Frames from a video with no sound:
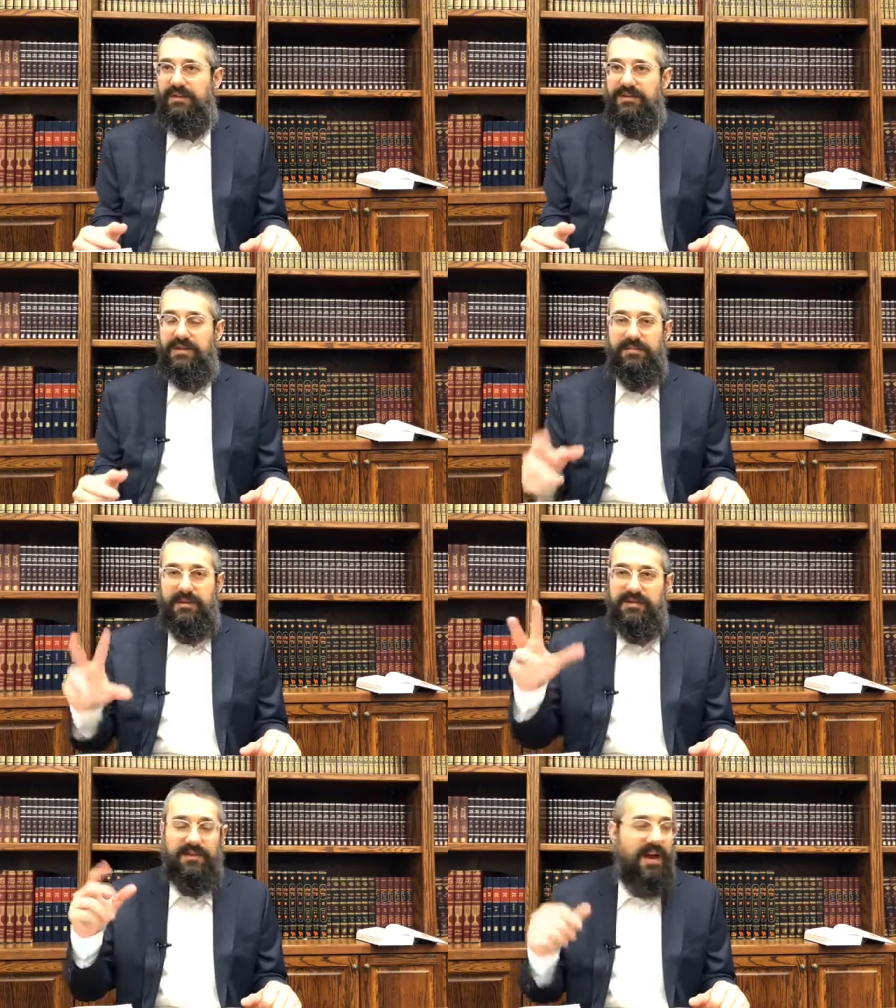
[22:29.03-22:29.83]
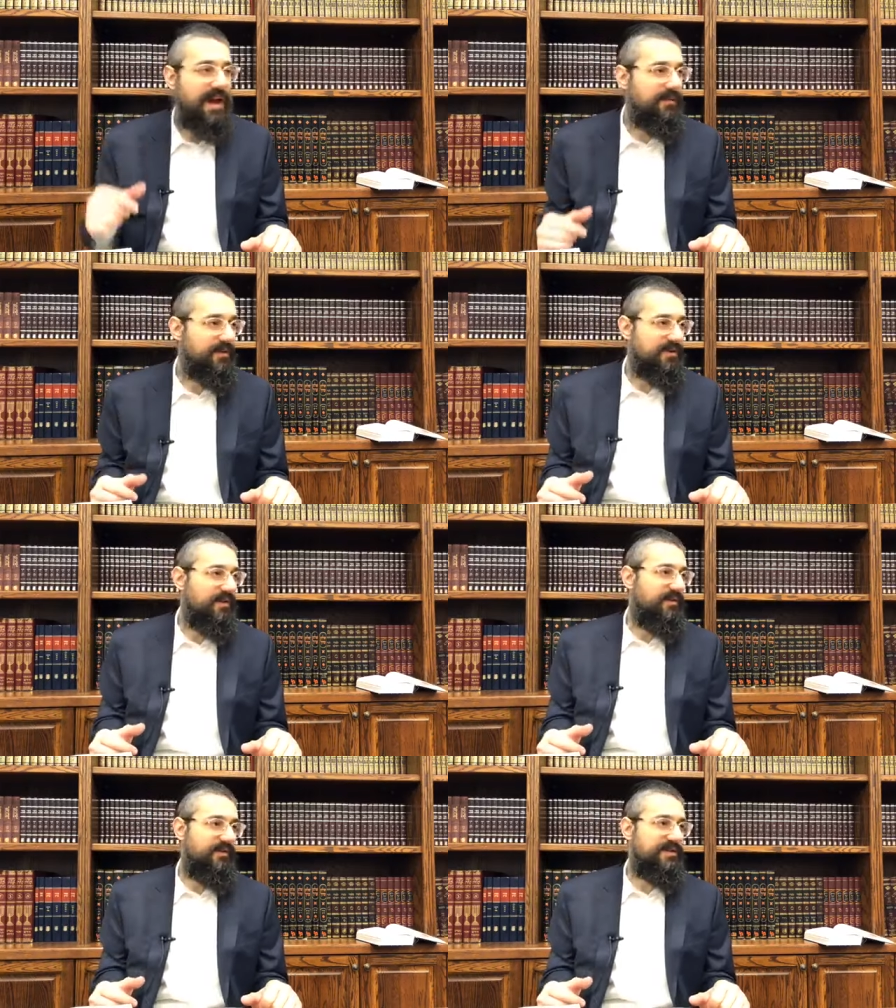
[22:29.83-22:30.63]
Or sometimes the timer is
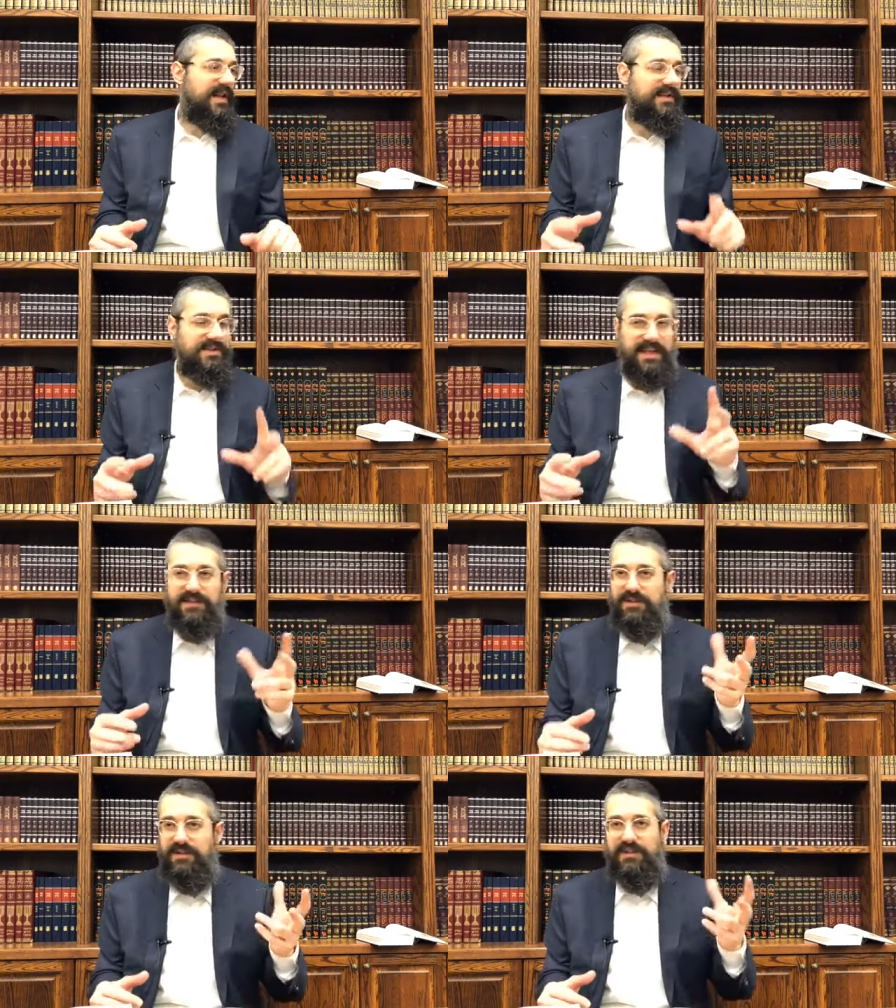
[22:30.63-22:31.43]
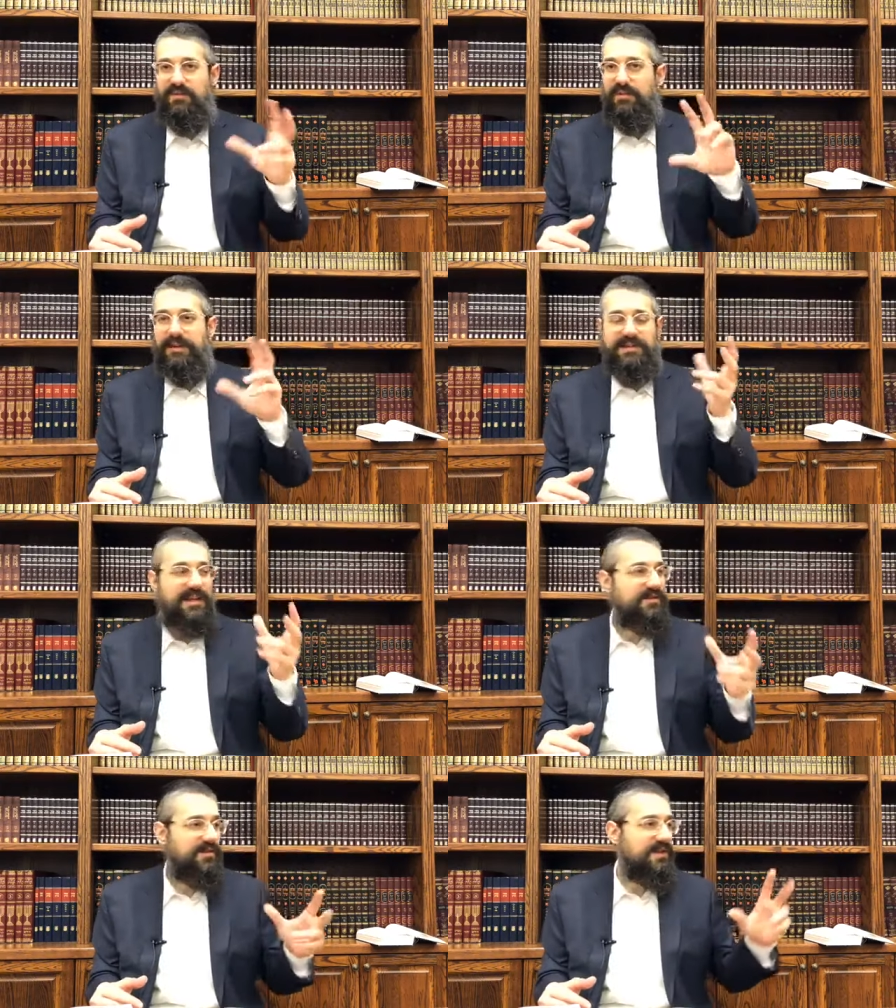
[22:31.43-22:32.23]
off. If it's not a sensor, it doesn't work by
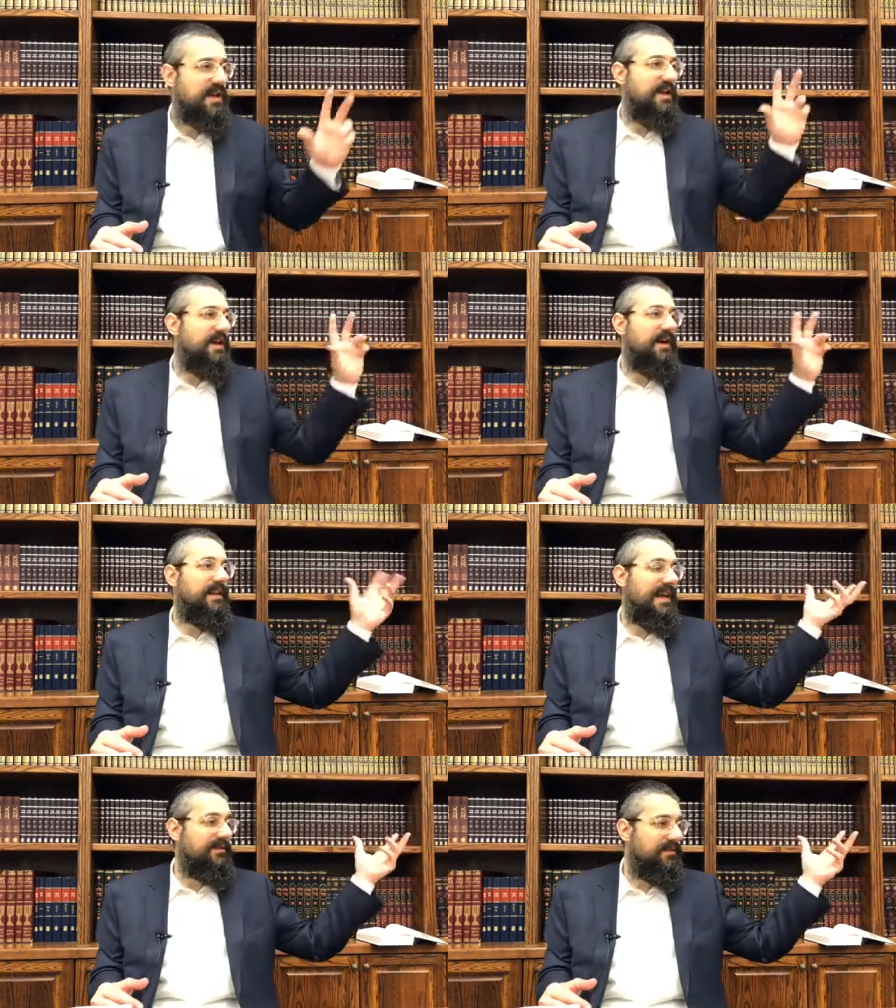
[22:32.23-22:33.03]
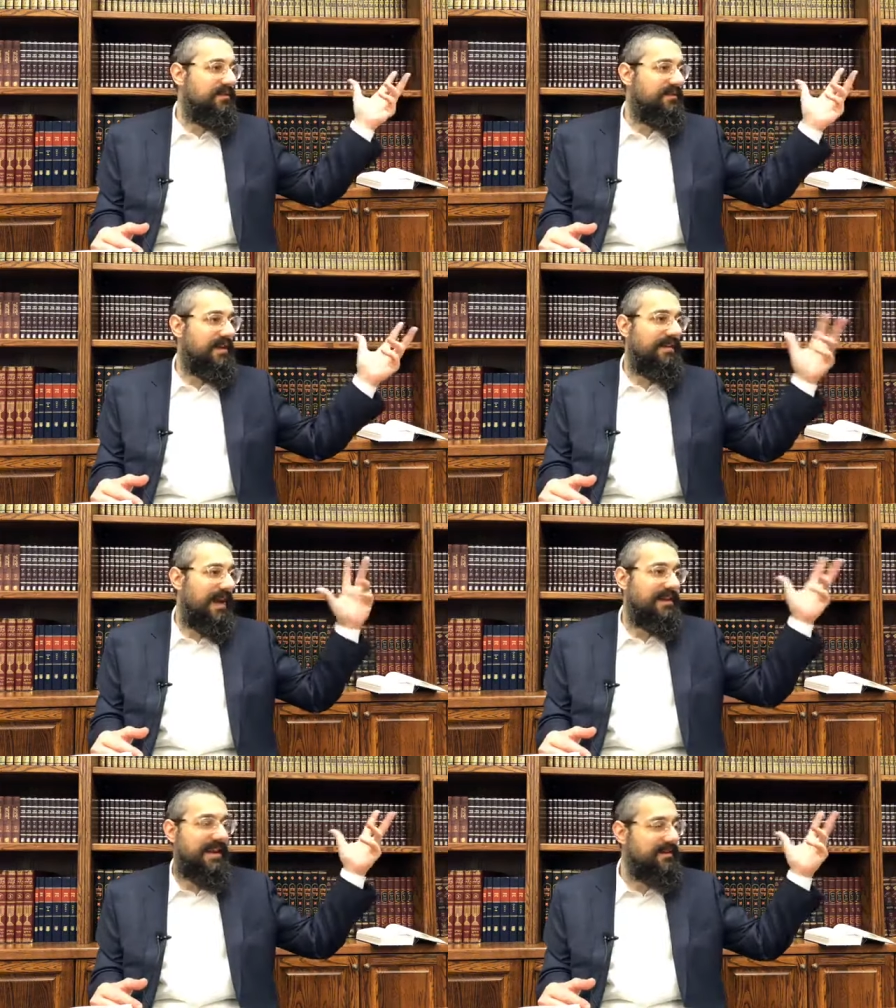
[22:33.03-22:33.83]
sensors, a light, a
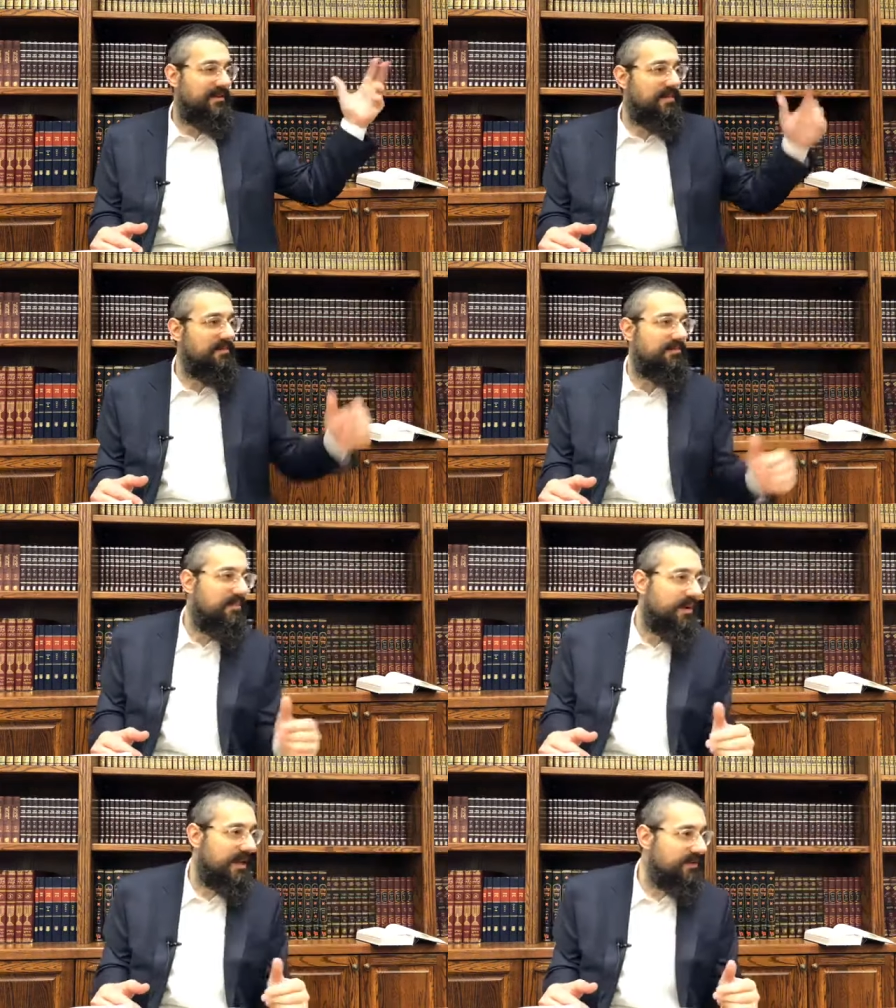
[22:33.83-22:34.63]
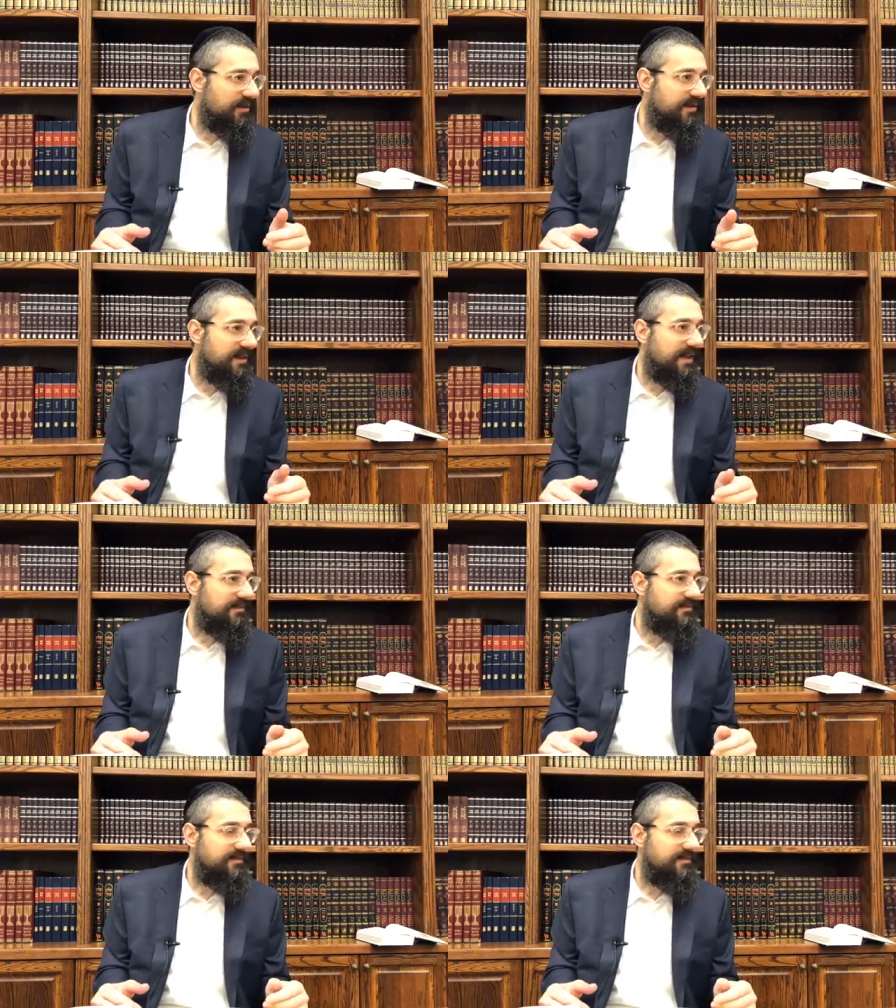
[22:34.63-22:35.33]
night light could be burning during the day.